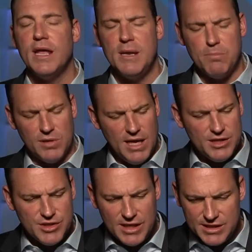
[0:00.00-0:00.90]
and he
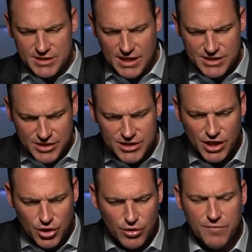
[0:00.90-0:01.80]
pledged that he's such a
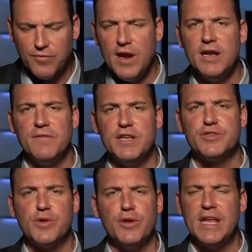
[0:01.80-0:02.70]
good friend of
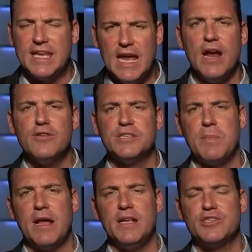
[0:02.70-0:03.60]
Israel and he cares
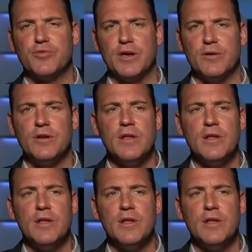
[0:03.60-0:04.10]
about Israel,